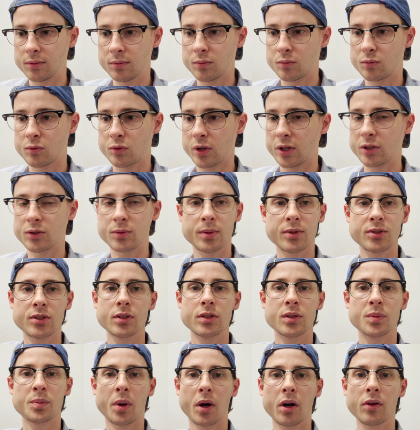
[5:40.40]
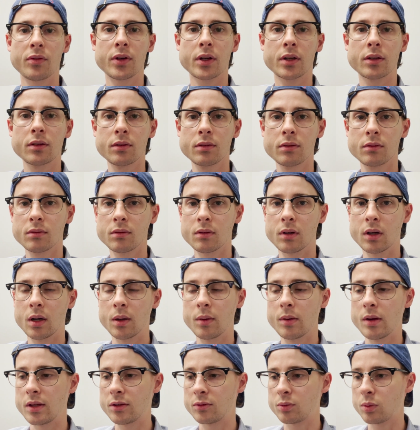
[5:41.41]
transmission's perfect.
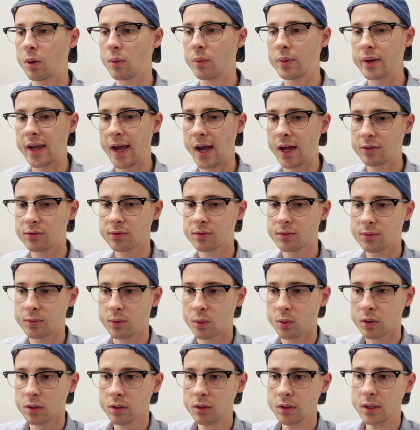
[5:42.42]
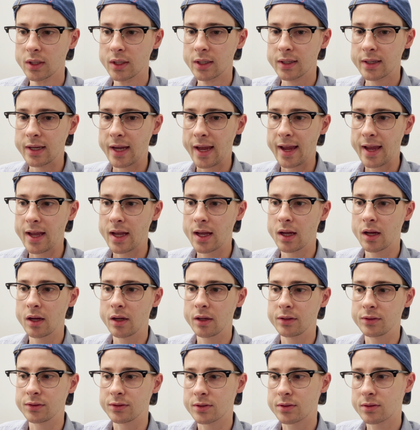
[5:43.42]
It's what we asked for,
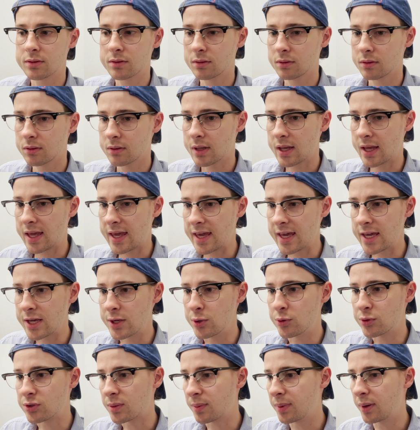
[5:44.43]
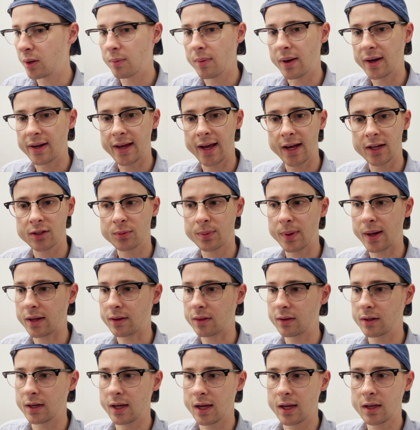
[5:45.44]
and he used to build my dad's back
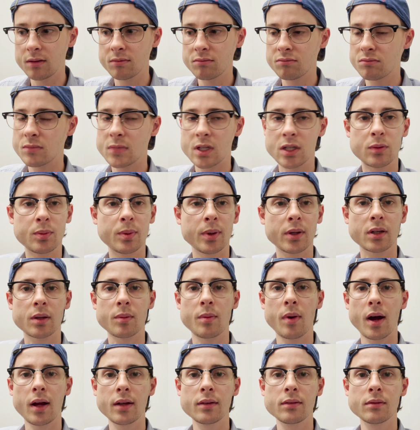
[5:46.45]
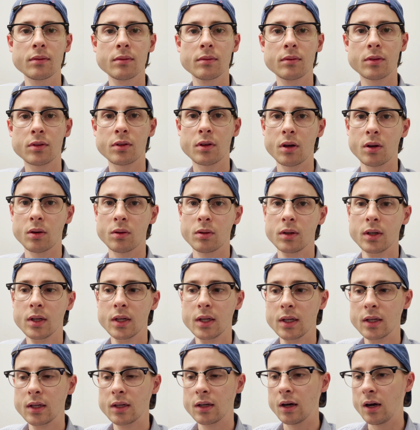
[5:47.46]
in the day, and he's building mine. So
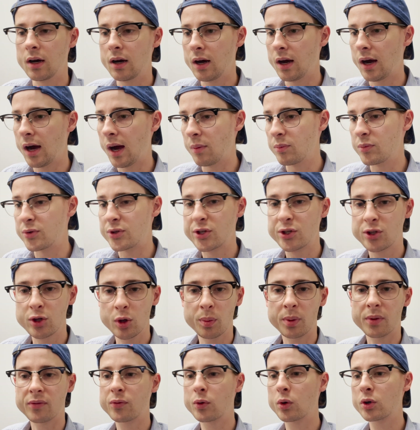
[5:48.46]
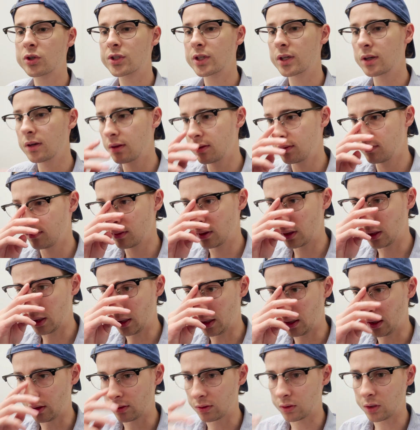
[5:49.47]
I'm super fortunate.
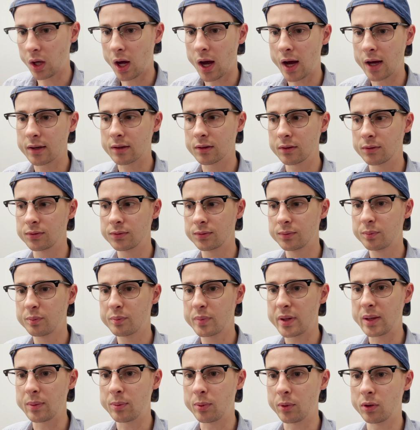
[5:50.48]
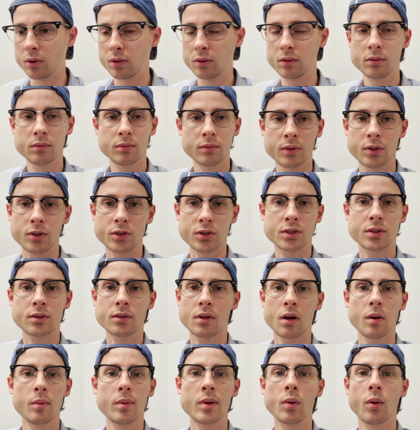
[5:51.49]
A lot of people, there's
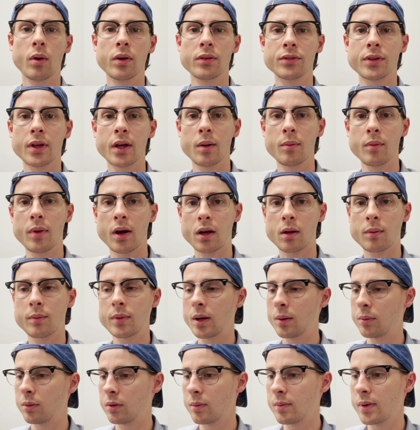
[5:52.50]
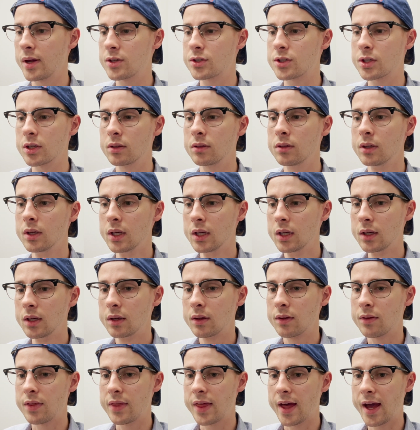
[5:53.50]
going to be ones that I'm not going to be able to mention,
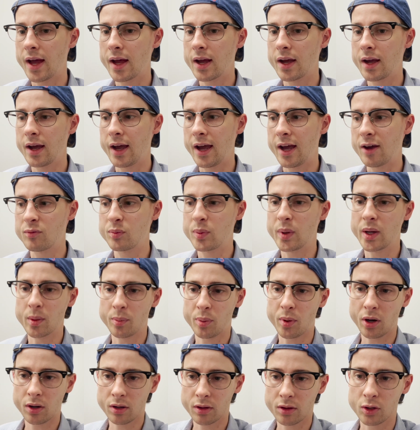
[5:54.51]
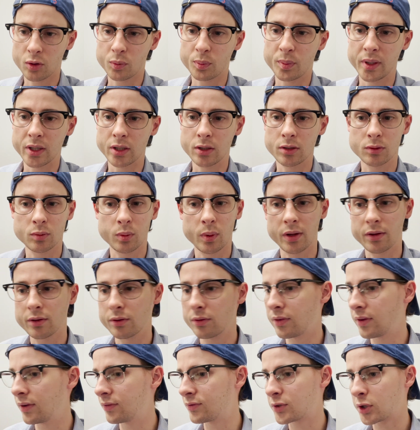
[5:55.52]
that have been a part of this build,
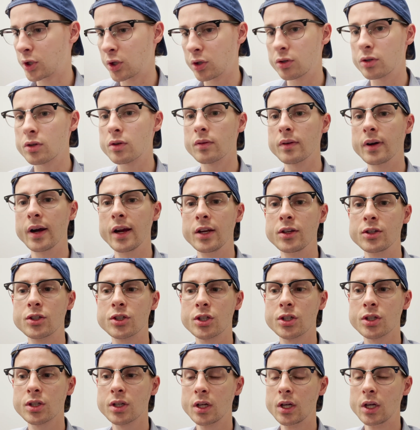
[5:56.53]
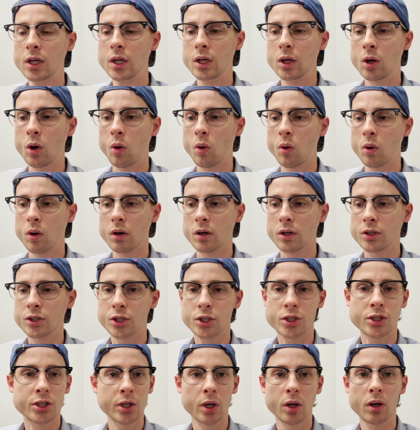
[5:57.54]
whether they've turned a wrench or
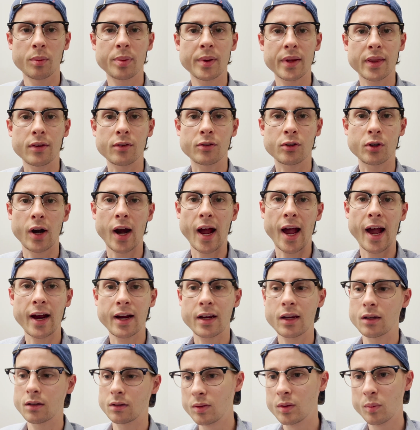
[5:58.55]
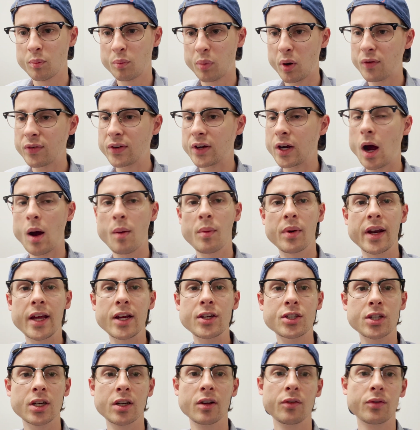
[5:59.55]
just showed up at the track. Perfect
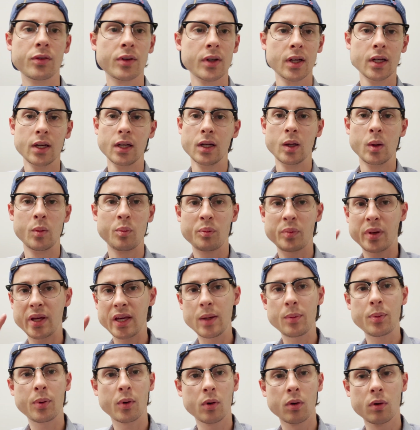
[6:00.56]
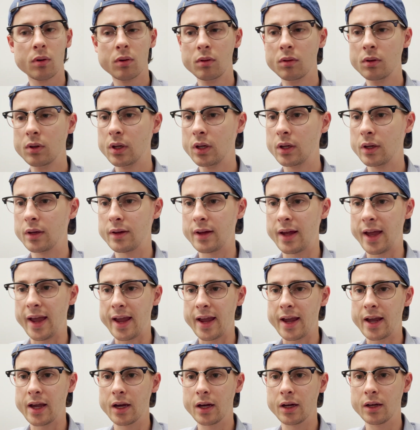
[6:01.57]
combination of people
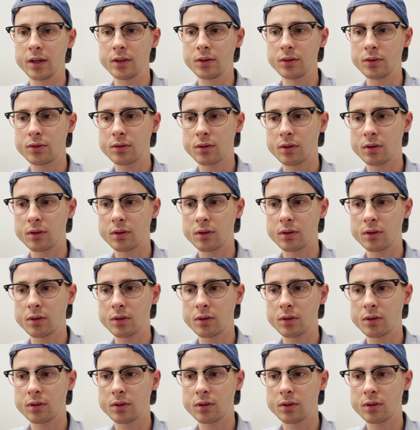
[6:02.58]
and